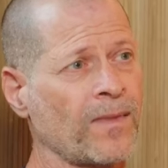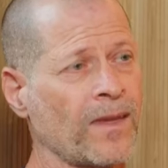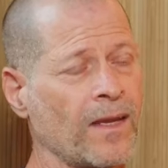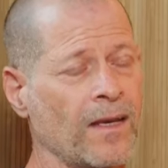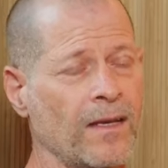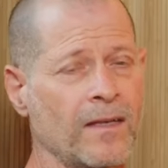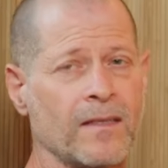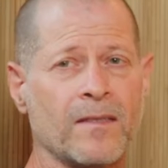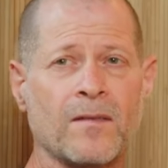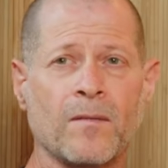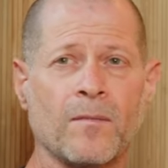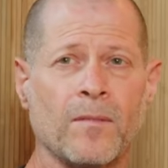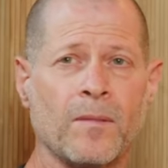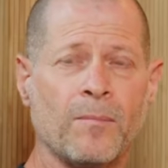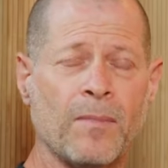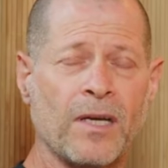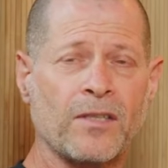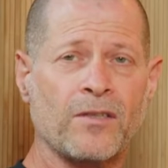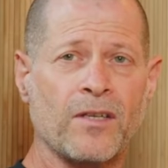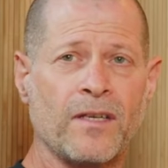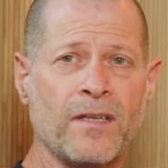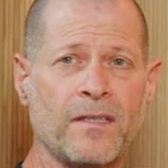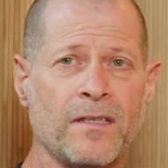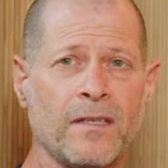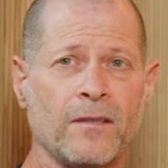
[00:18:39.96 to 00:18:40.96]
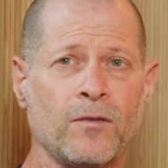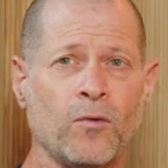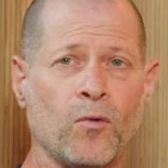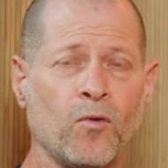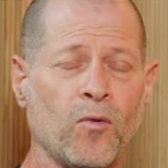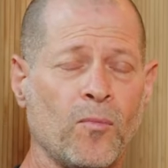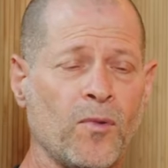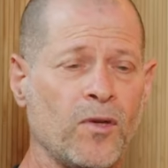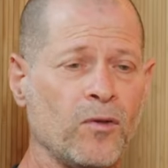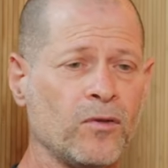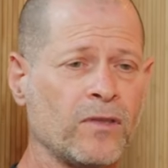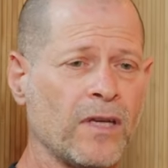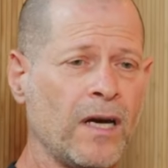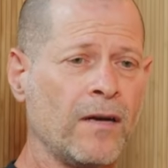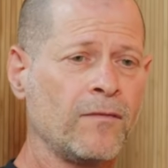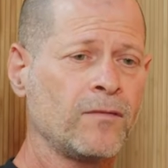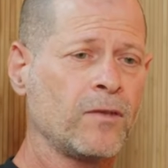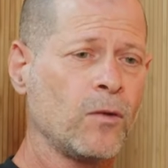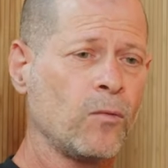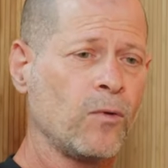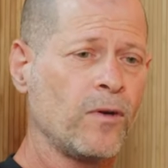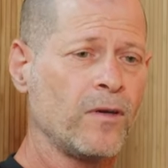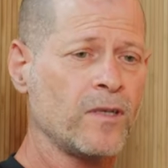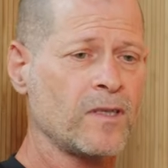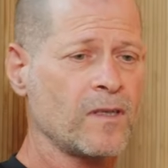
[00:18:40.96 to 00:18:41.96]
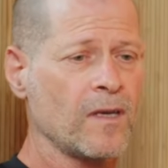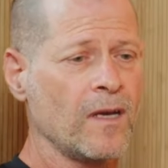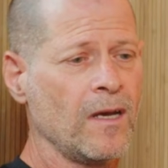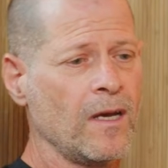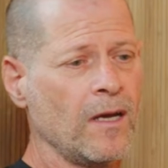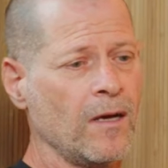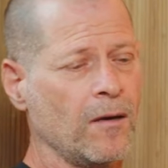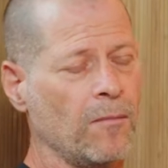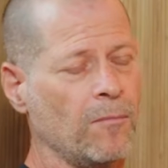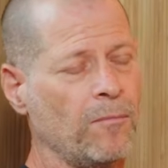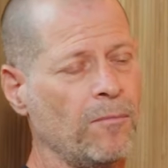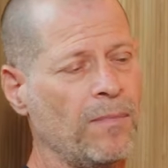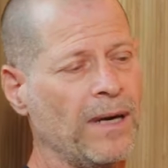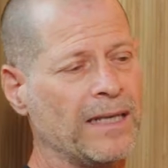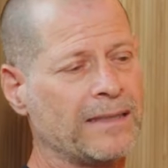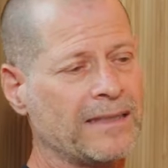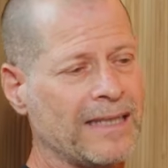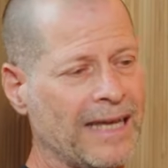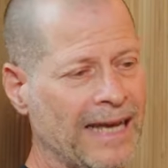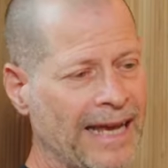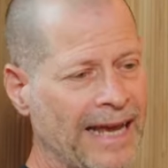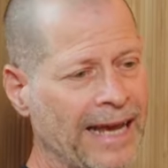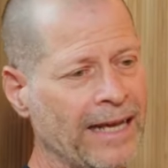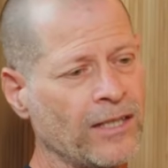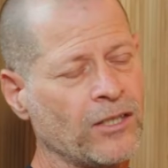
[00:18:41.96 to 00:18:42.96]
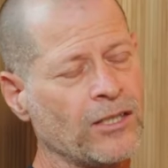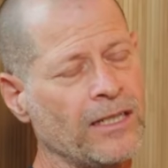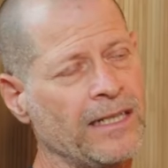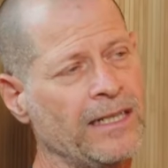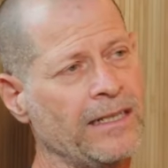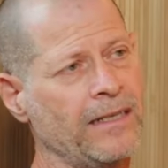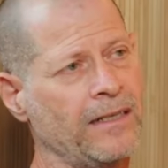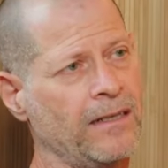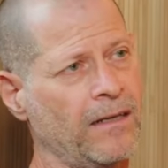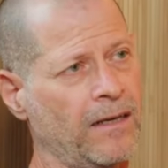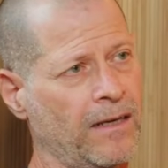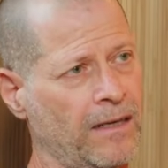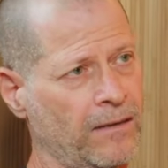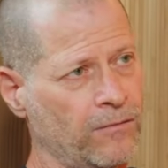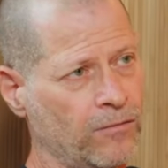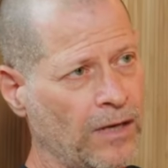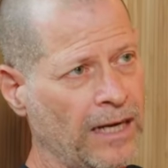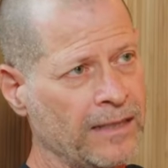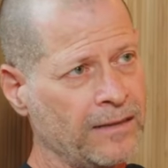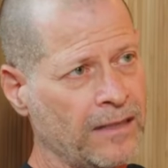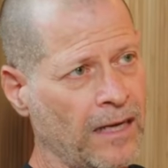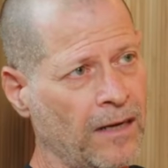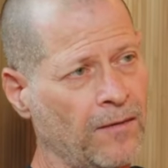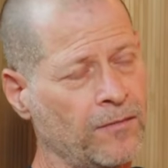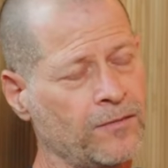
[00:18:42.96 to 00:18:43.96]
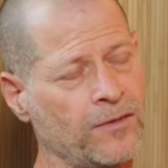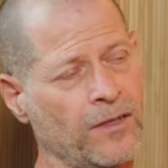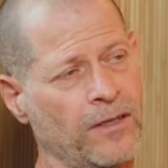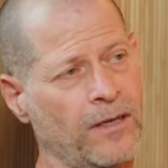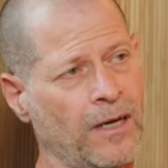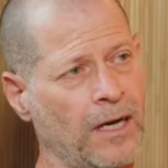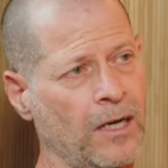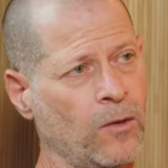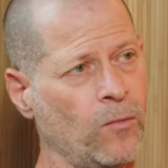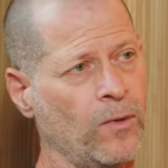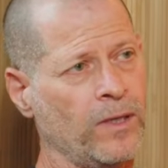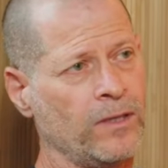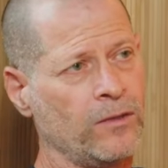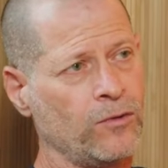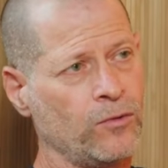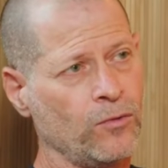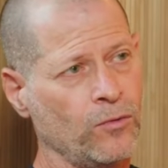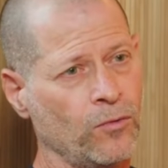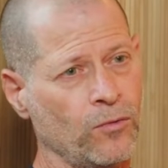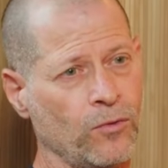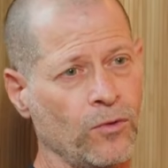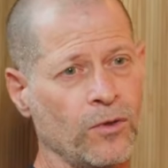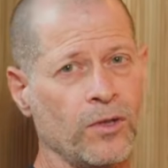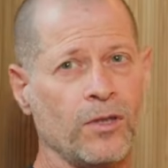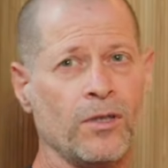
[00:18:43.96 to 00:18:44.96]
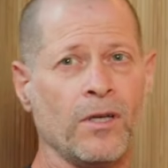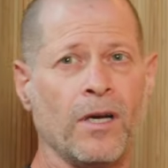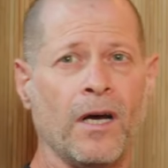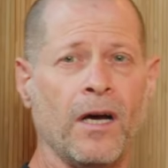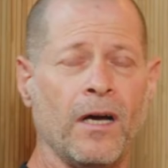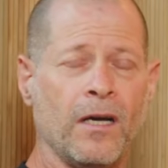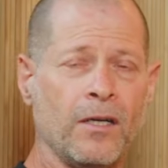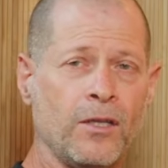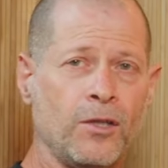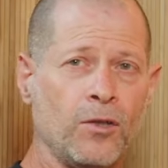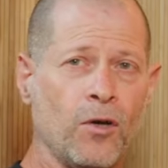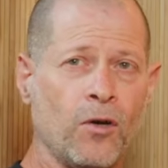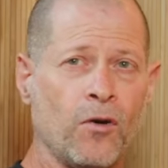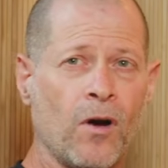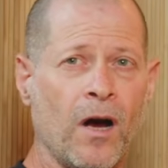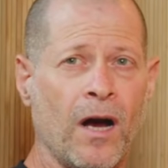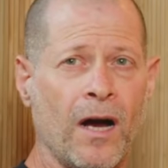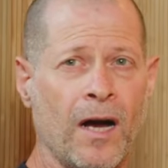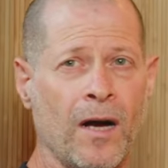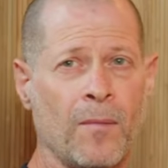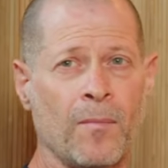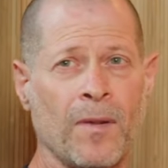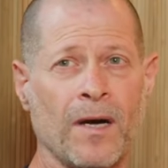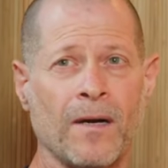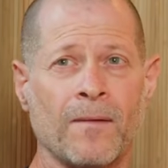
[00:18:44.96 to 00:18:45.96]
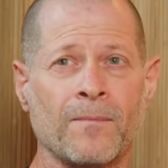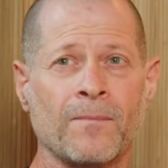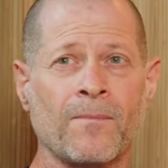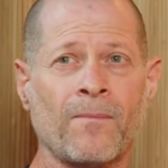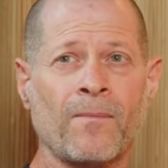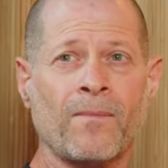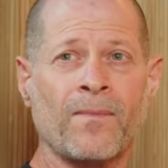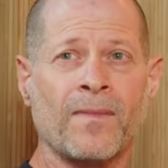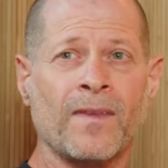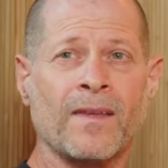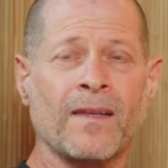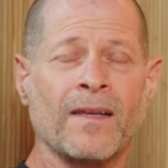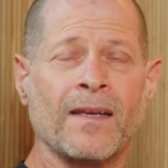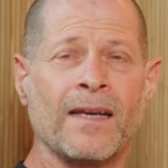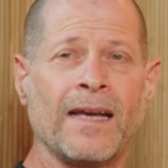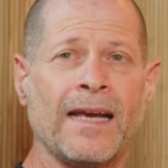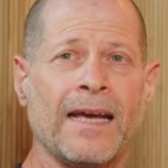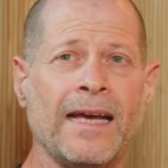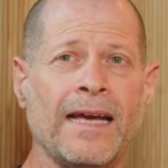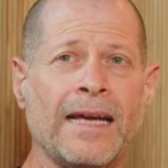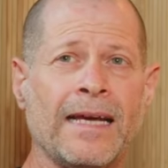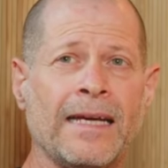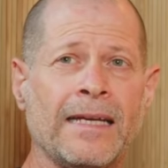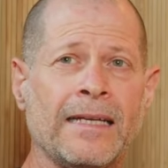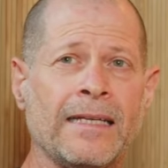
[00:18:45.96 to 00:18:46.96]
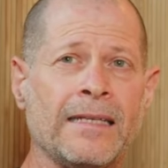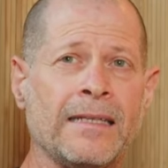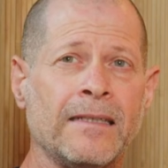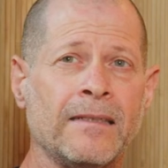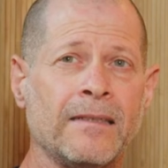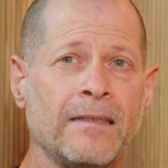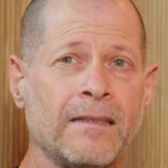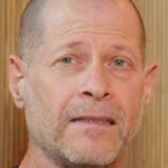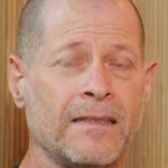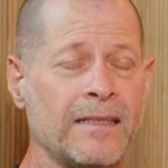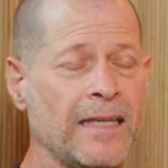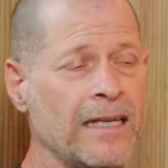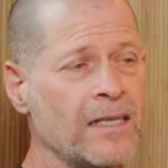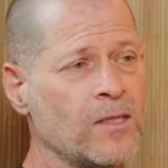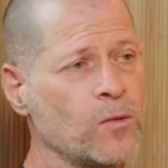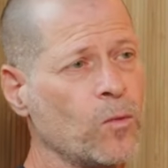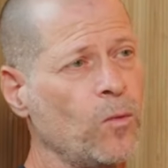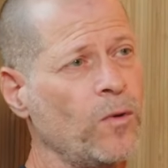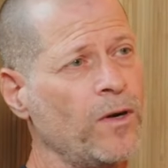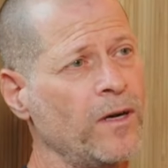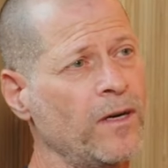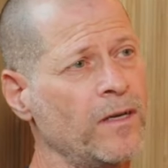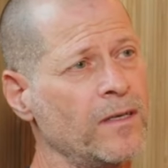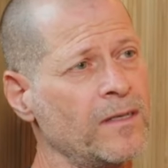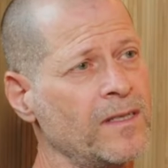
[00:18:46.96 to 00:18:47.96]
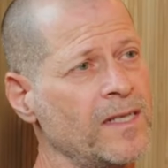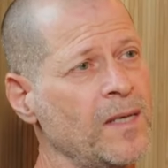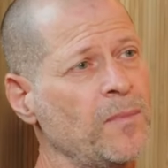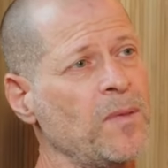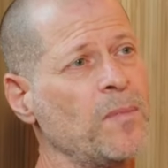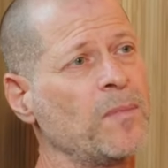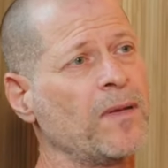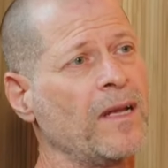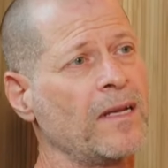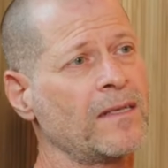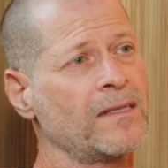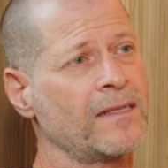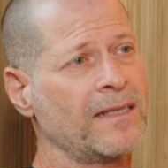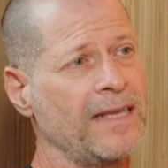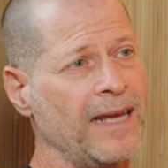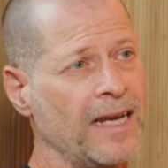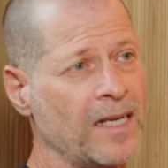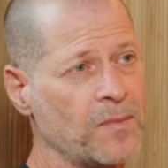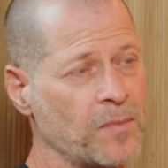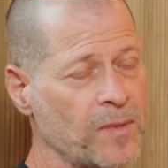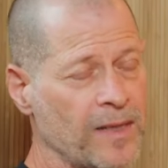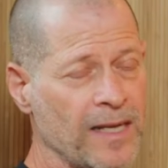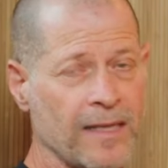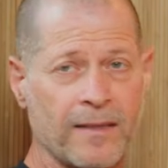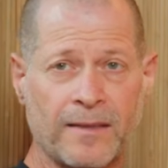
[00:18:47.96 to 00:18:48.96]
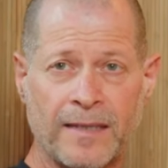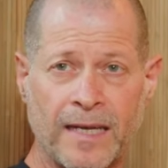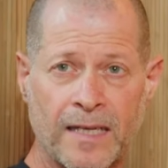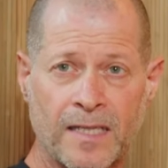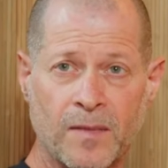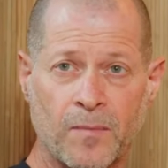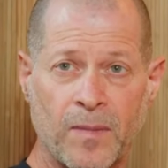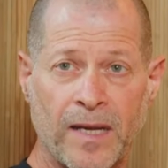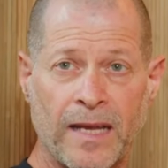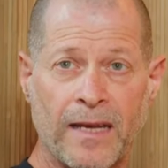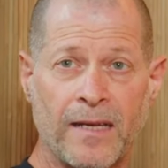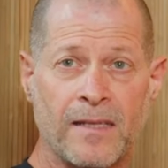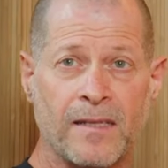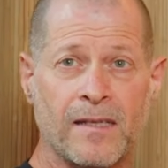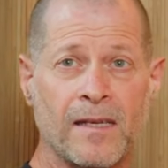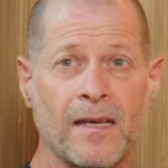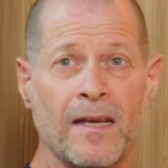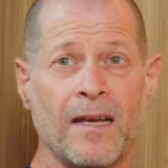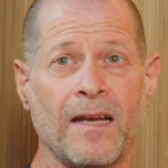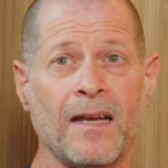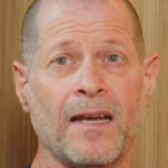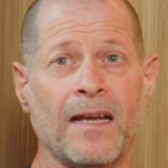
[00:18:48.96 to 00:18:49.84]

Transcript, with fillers: It's much easier to commute afterwards. But actually, right after I went to uh, Yokohama, and that's where CP Plus takes takes place.